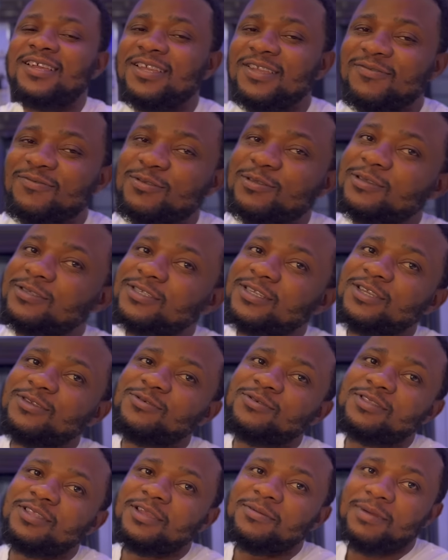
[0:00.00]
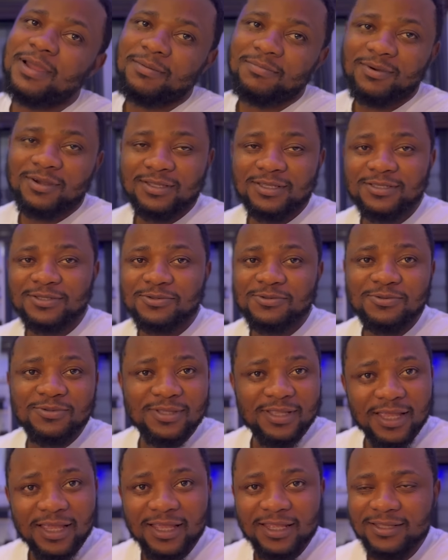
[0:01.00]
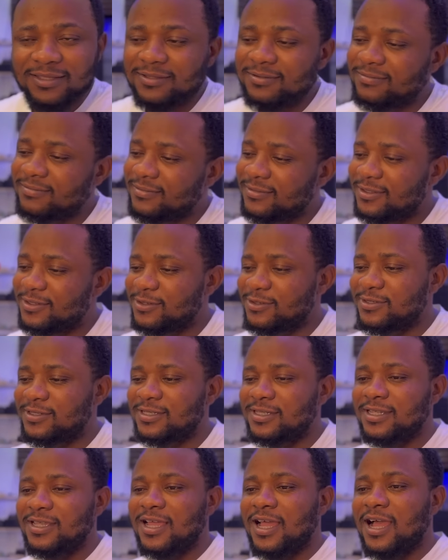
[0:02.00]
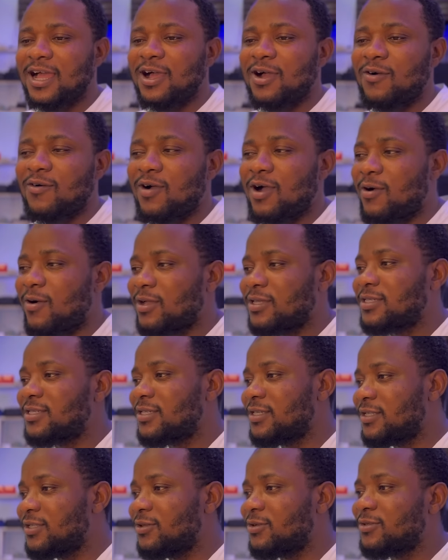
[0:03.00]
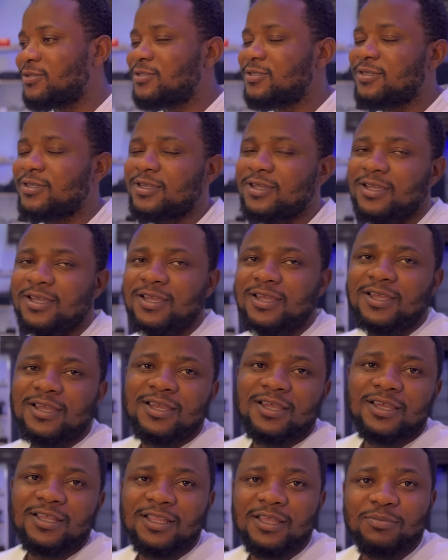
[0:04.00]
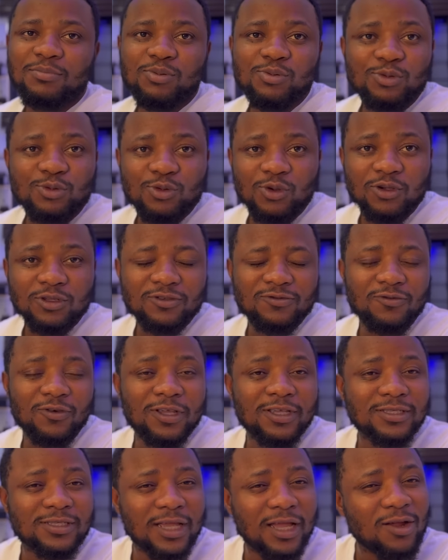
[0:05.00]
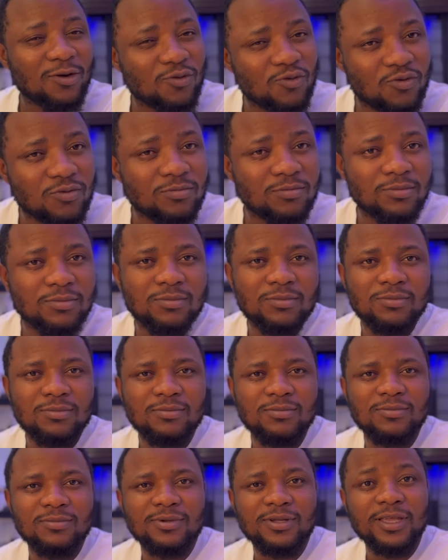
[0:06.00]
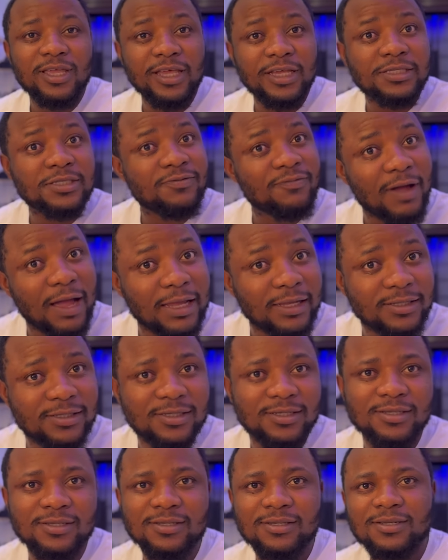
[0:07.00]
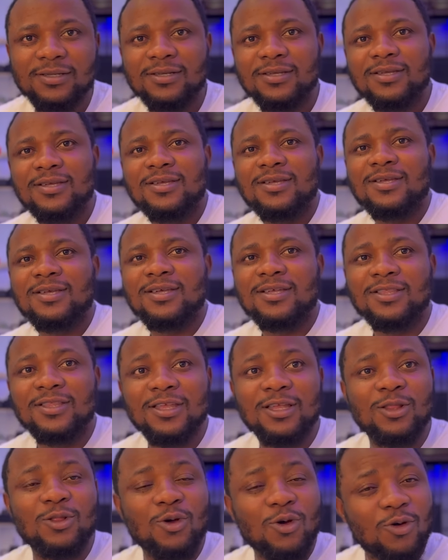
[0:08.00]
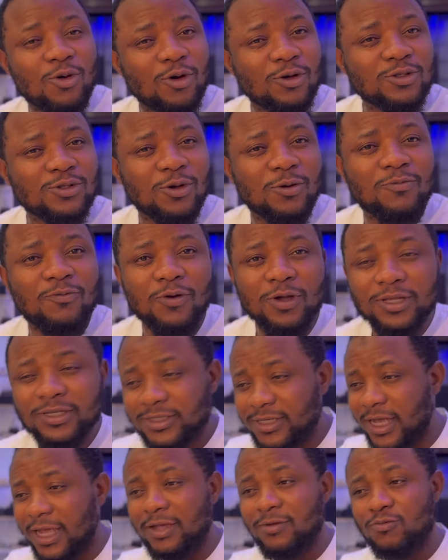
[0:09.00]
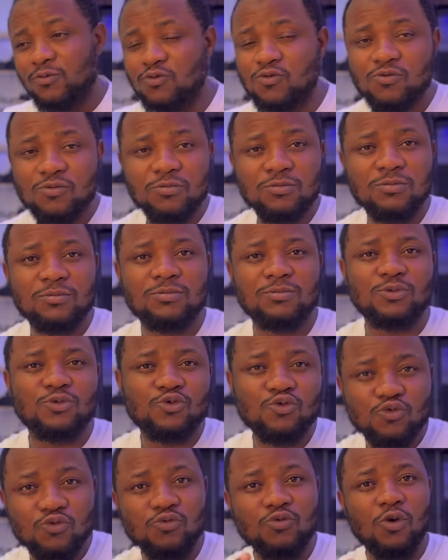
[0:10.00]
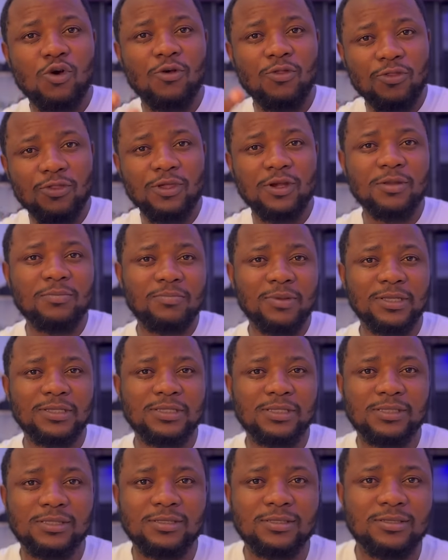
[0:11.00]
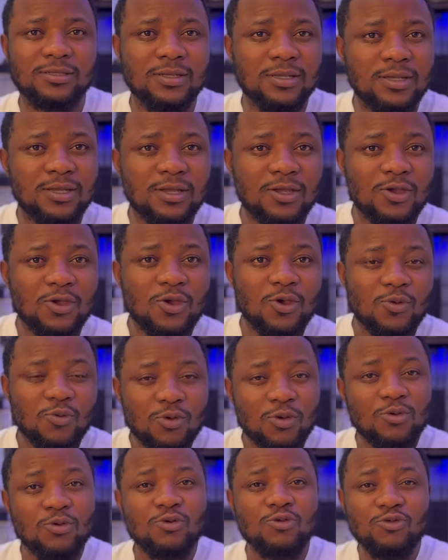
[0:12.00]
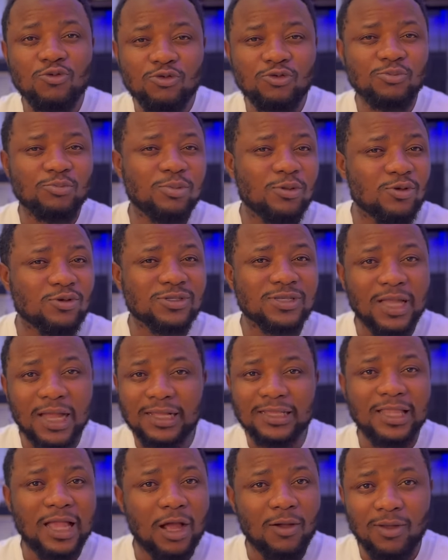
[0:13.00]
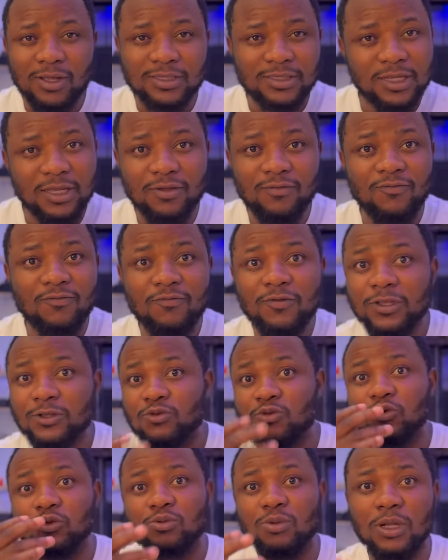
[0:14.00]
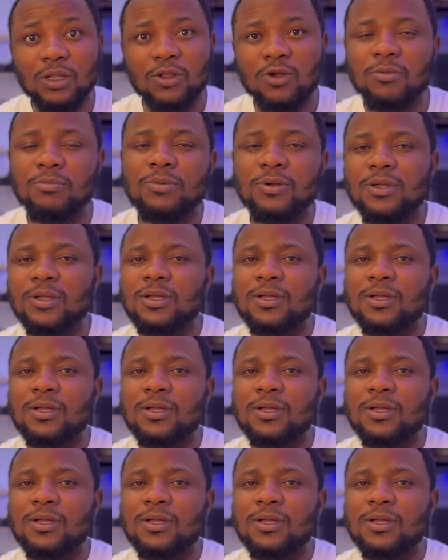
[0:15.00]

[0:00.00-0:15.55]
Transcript: If to say you did my body school then, to see how our seniors, they put us for inside room, cage fight, they lock us up for inside room, two or three persons. We will use blue, scatter ourselves, face will swell up.